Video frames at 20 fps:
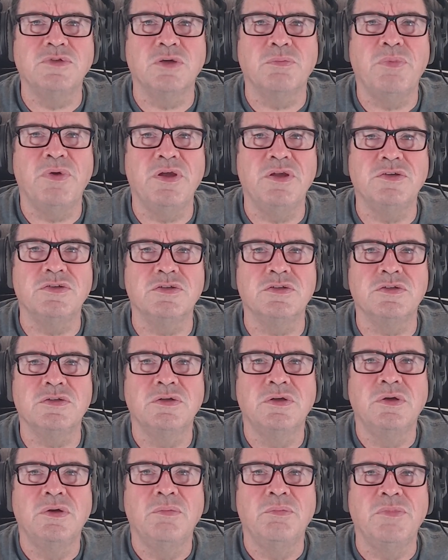Pages,
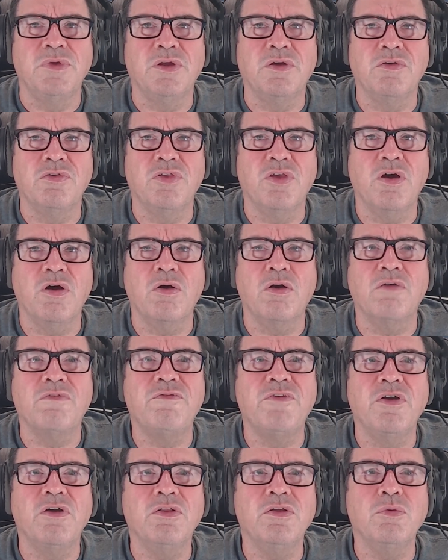because they are a
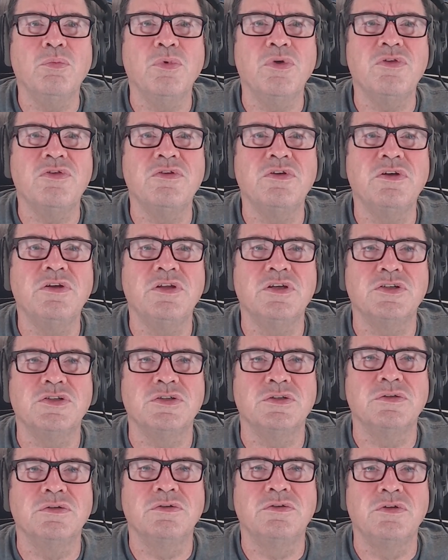fairly recent
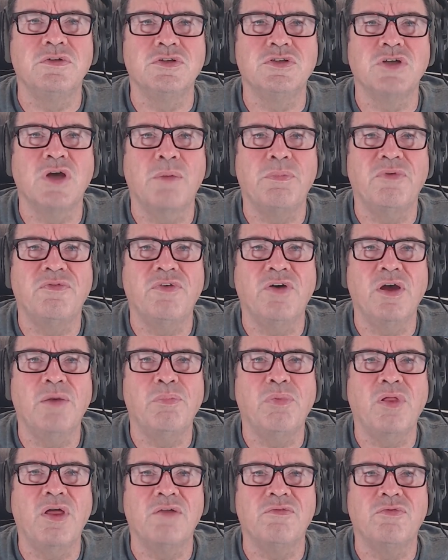addition to the Shopify
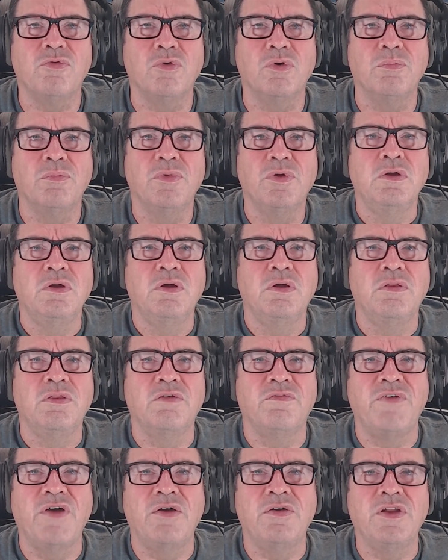platform. The
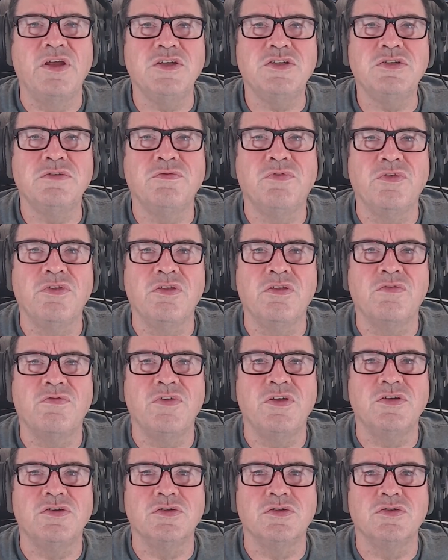foundation for these
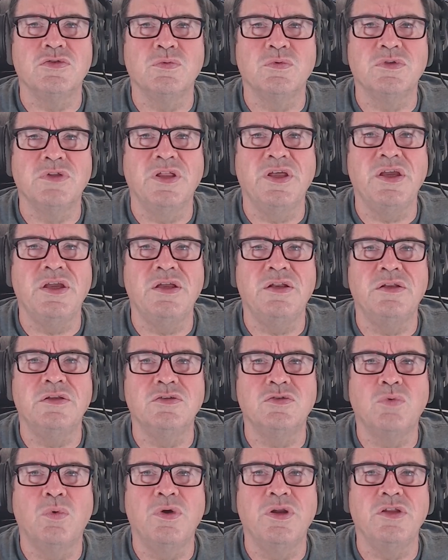features was laid in
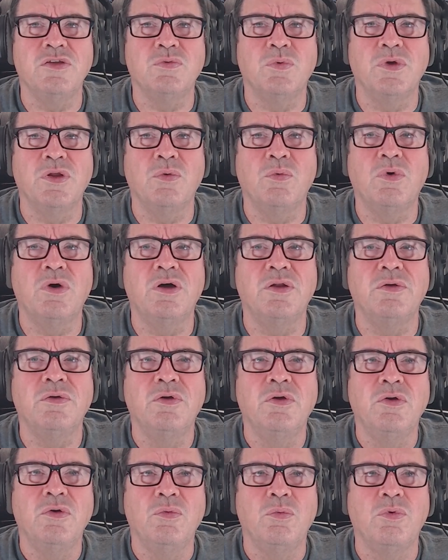2021
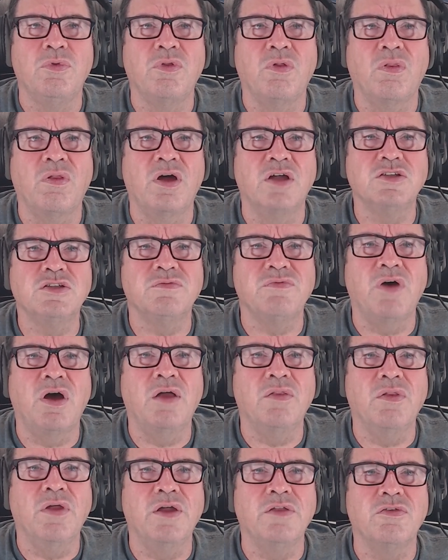with the launch of
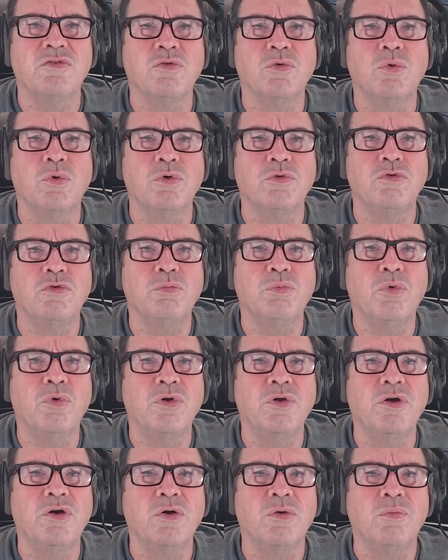Online Store
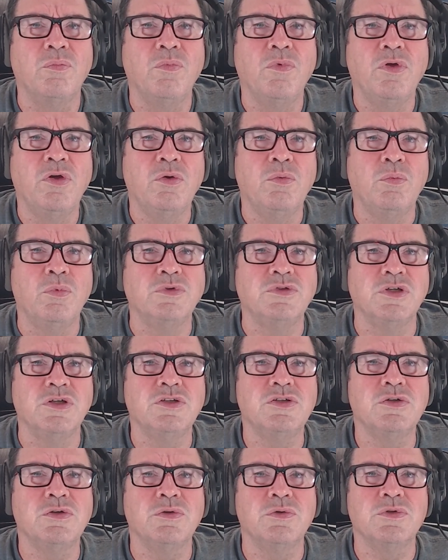2.0, which
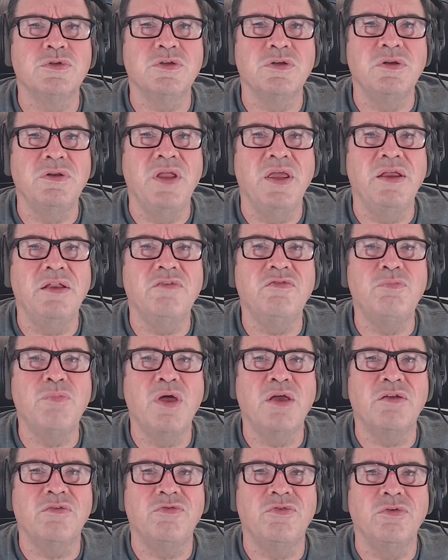introduced native
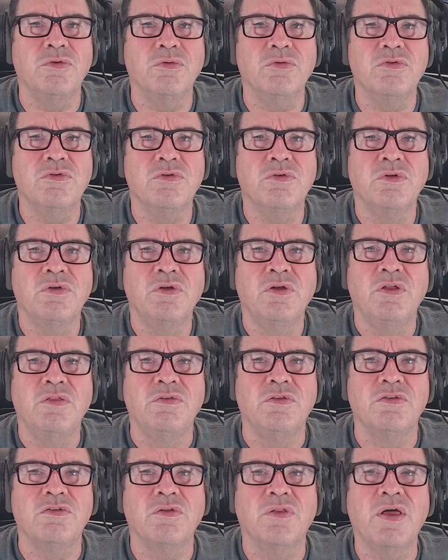metafields.
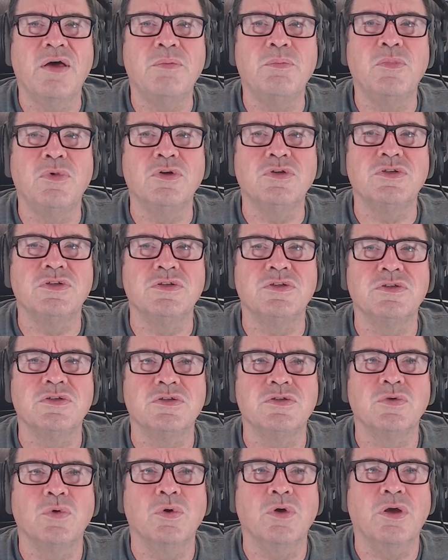This allowed merchants to
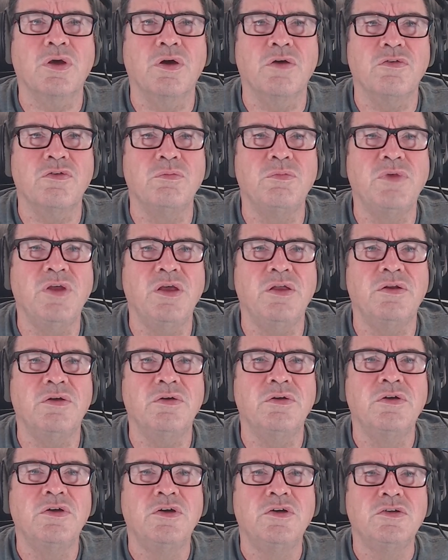store custom data
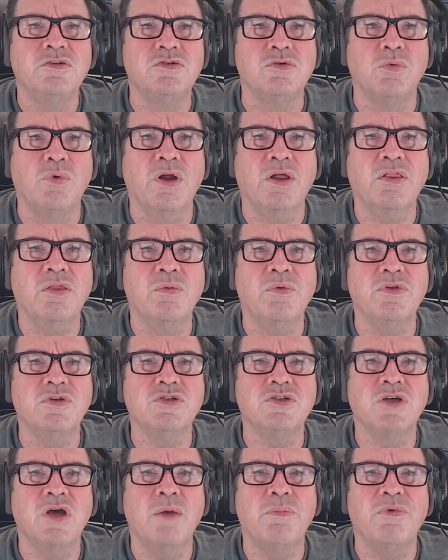directly within
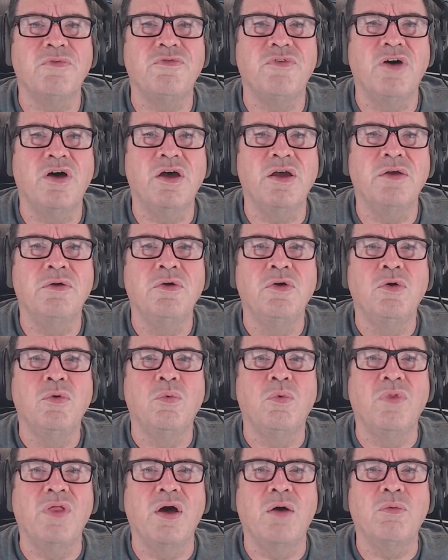Shopify
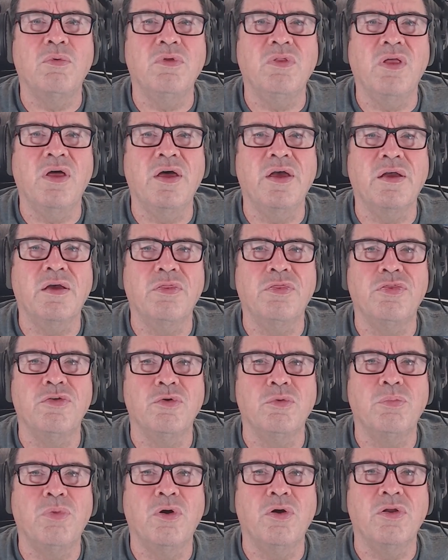without relying on
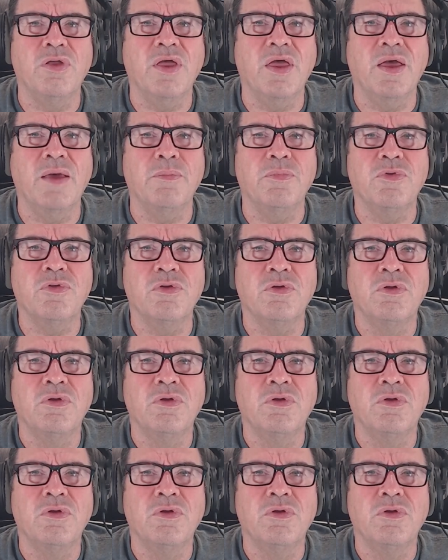third-party apps.